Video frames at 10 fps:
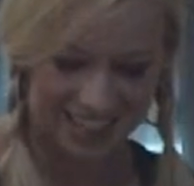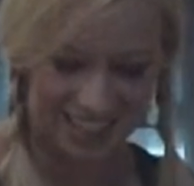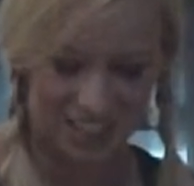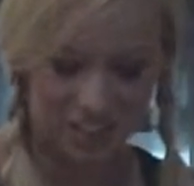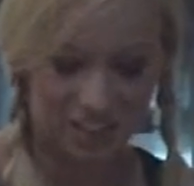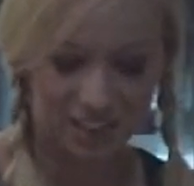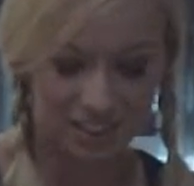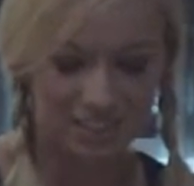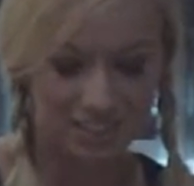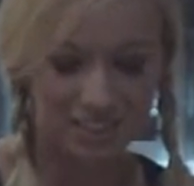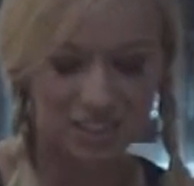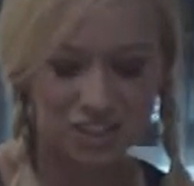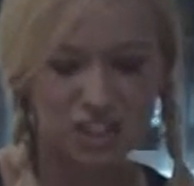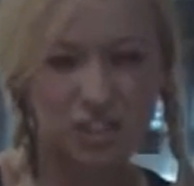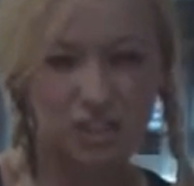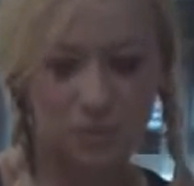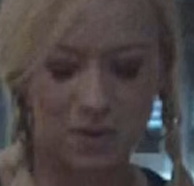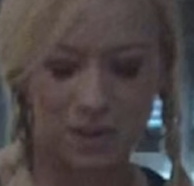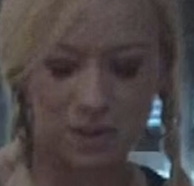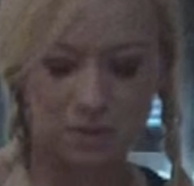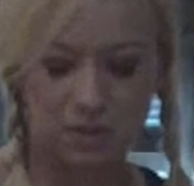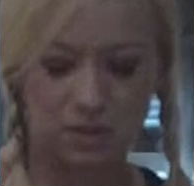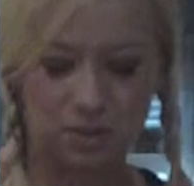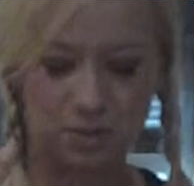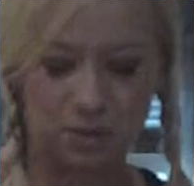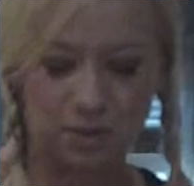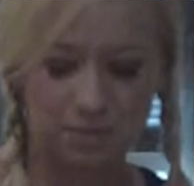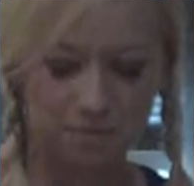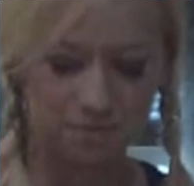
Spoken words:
She took it well. She was a good sport.